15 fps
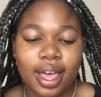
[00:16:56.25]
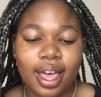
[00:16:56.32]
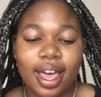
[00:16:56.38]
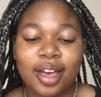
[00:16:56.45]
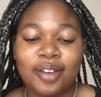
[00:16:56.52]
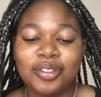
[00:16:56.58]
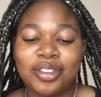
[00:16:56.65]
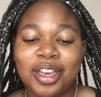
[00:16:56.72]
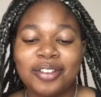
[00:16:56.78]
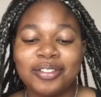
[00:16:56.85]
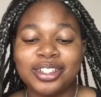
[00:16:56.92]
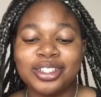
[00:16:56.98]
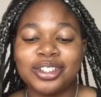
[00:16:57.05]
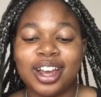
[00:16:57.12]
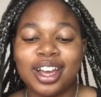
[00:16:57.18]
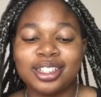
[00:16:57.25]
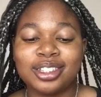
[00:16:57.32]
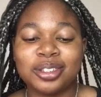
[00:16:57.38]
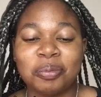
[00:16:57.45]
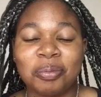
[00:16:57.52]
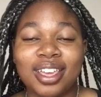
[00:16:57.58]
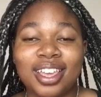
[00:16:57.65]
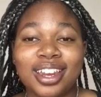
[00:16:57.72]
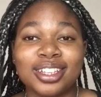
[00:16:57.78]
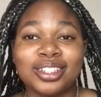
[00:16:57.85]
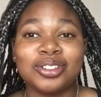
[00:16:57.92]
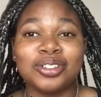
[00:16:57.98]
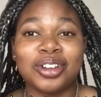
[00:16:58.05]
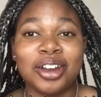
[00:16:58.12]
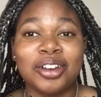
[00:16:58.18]
Have you ever tried to be in a
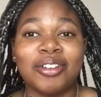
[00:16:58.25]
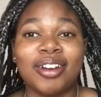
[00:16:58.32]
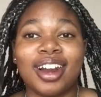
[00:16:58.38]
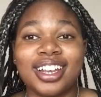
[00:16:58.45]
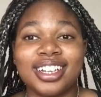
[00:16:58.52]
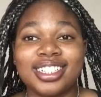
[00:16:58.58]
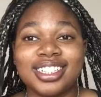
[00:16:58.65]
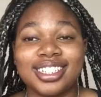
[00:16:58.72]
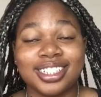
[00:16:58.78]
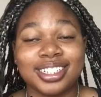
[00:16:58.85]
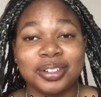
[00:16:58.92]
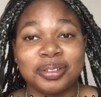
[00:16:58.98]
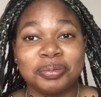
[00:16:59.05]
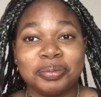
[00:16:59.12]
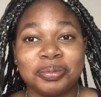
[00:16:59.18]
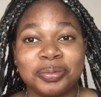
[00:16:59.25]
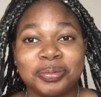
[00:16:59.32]
straight relationship?